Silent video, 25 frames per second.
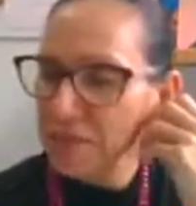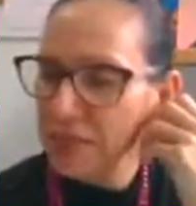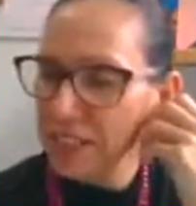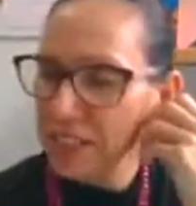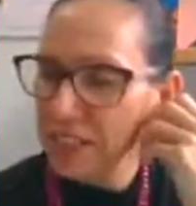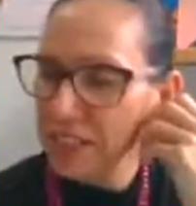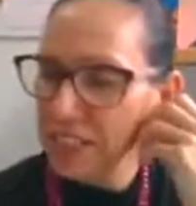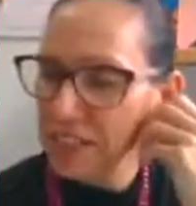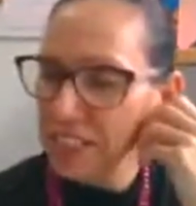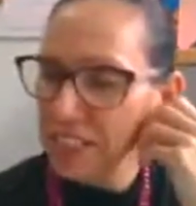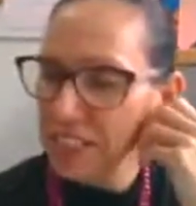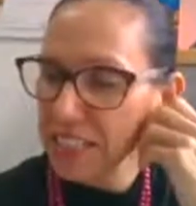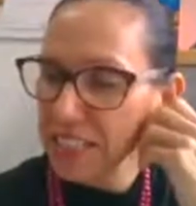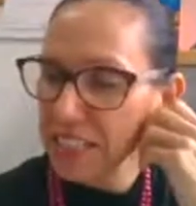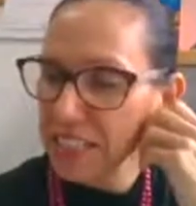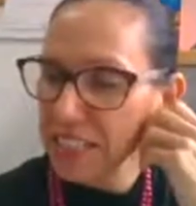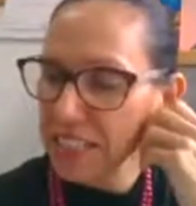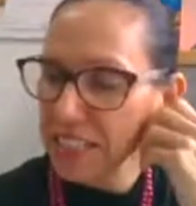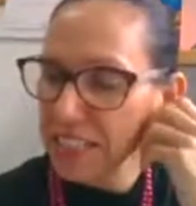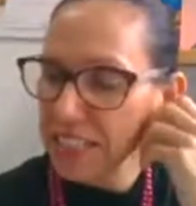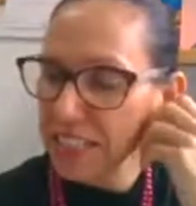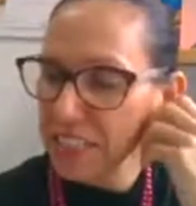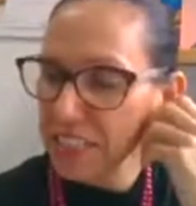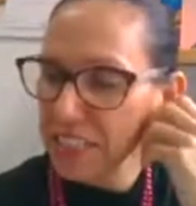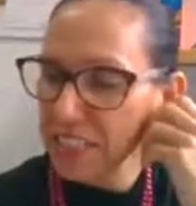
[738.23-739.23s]
But I
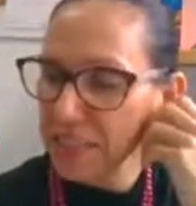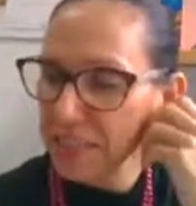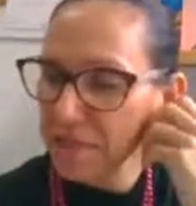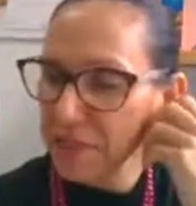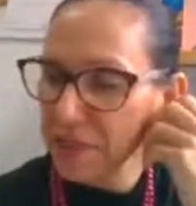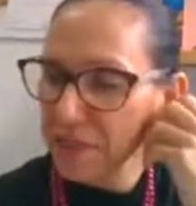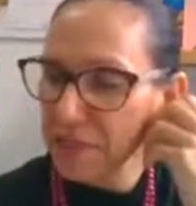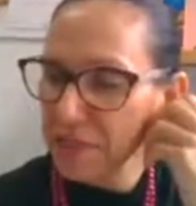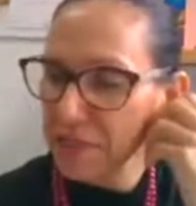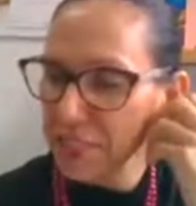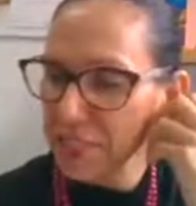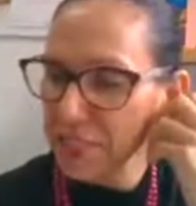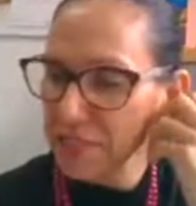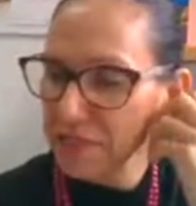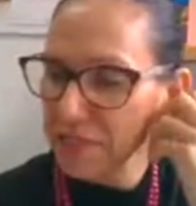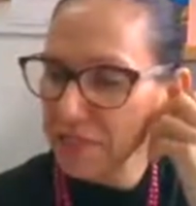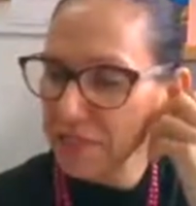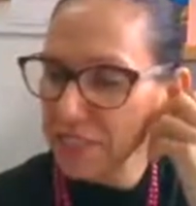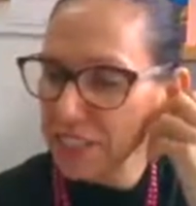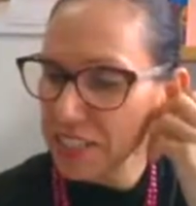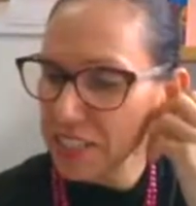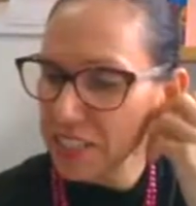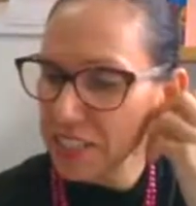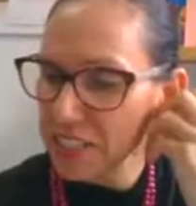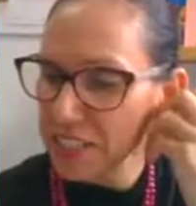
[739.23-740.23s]
did have my massive
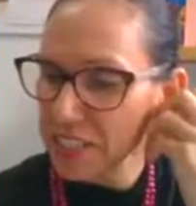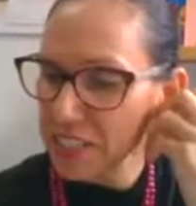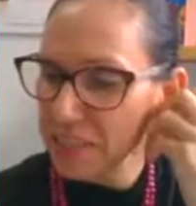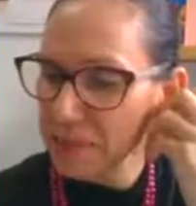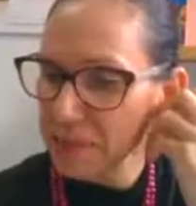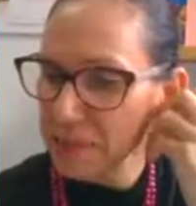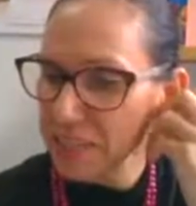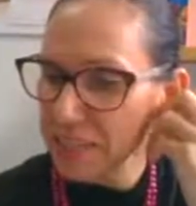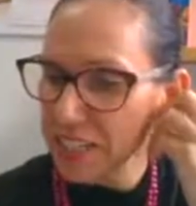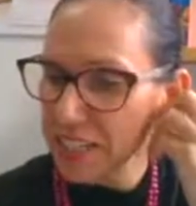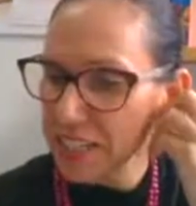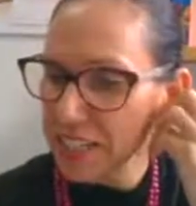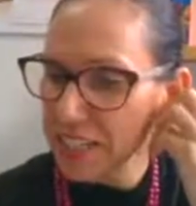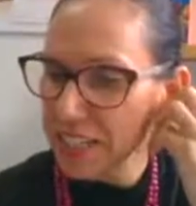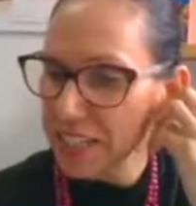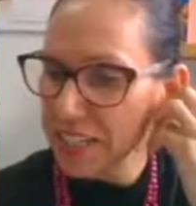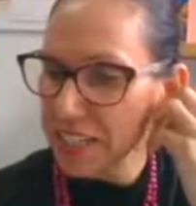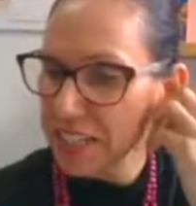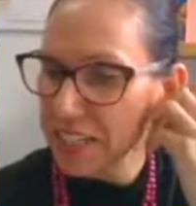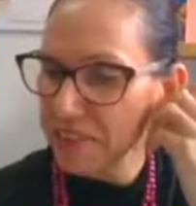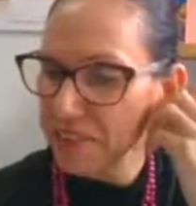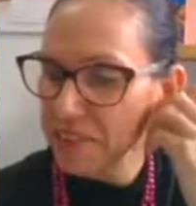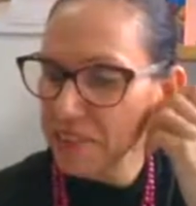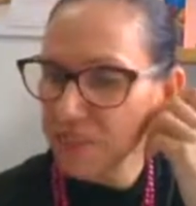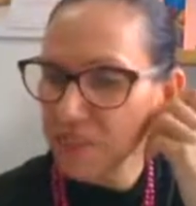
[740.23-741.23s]
energy dip on
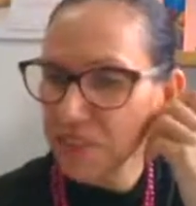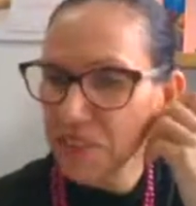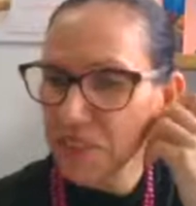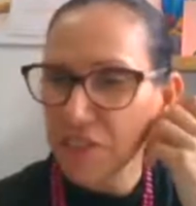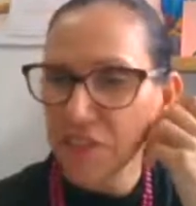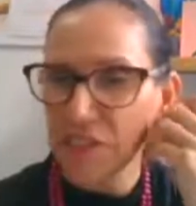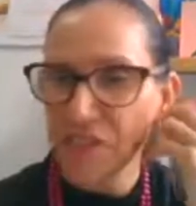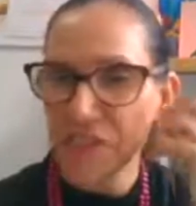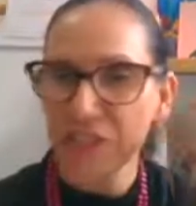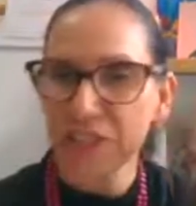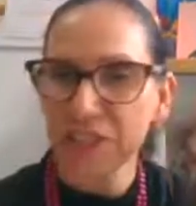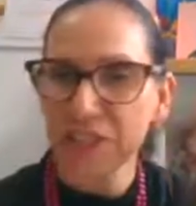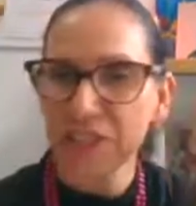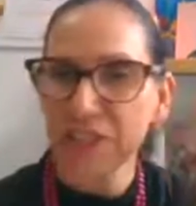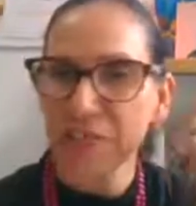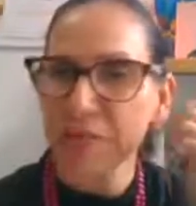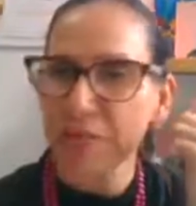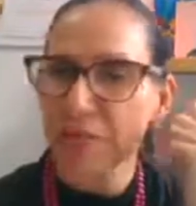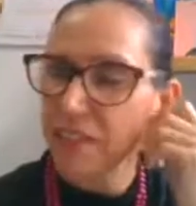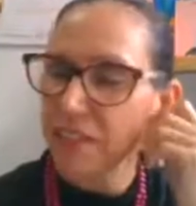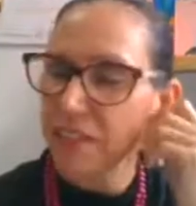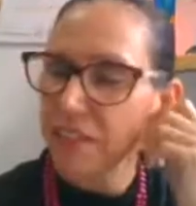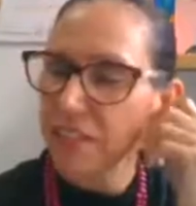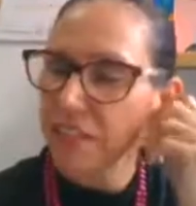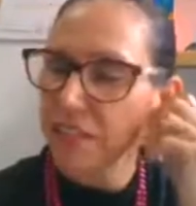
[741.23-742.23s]
Saturday afternoon. And a few
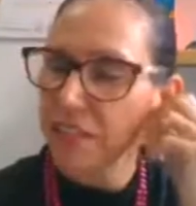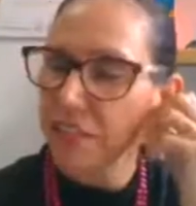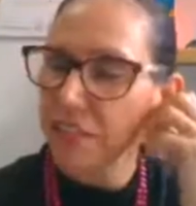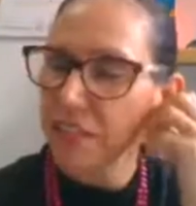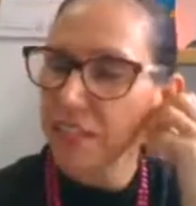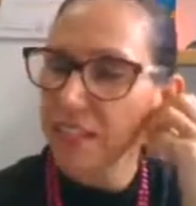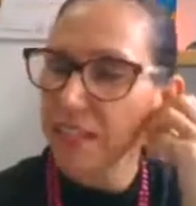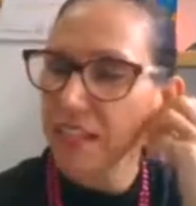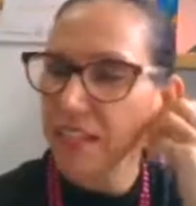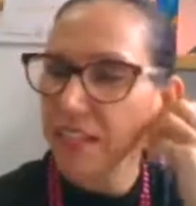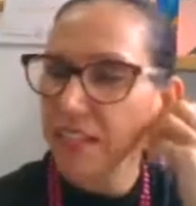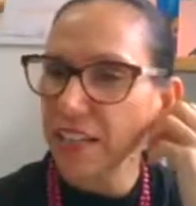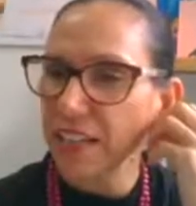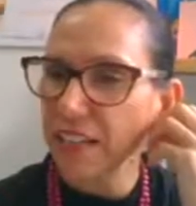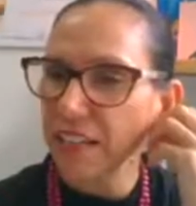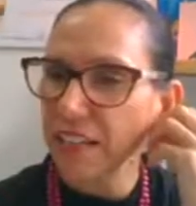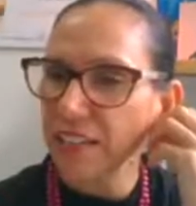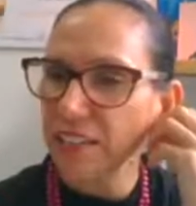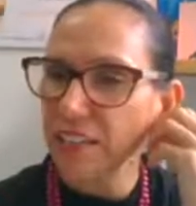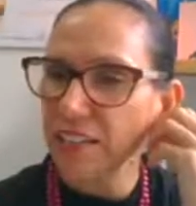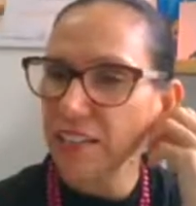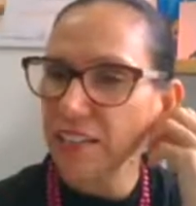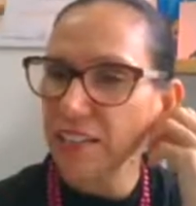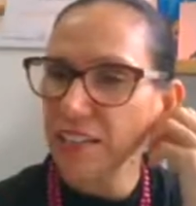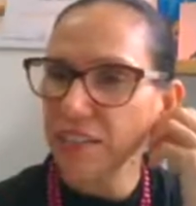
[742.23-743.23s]
times over the weekend I
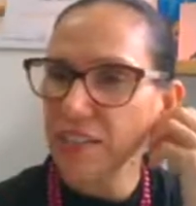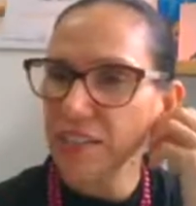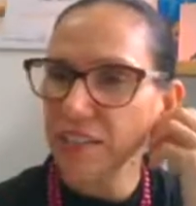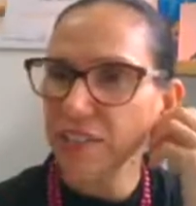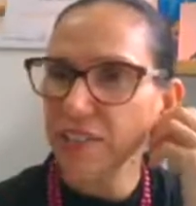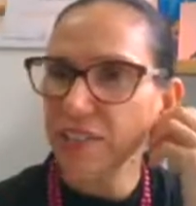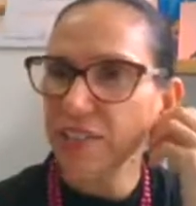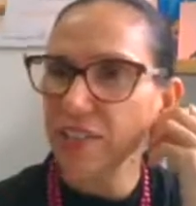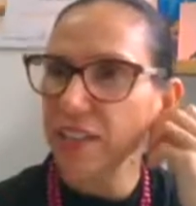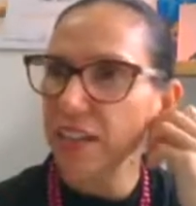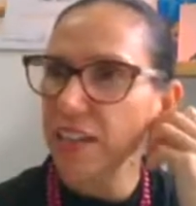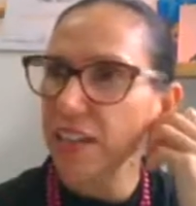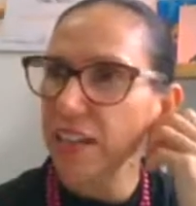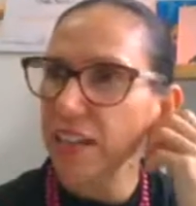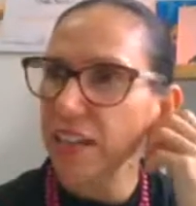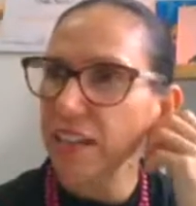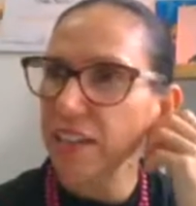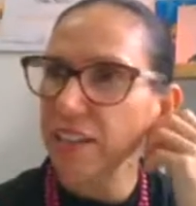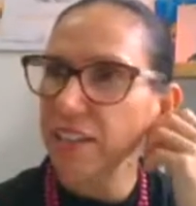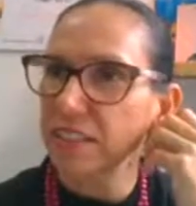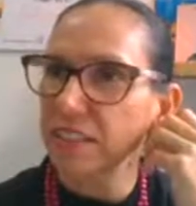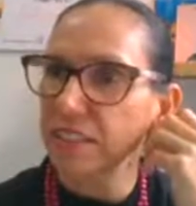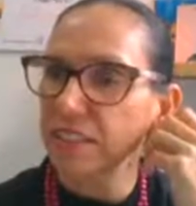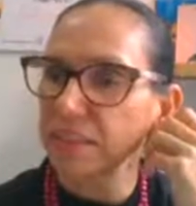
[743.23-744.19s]
thought, oh, I just feel like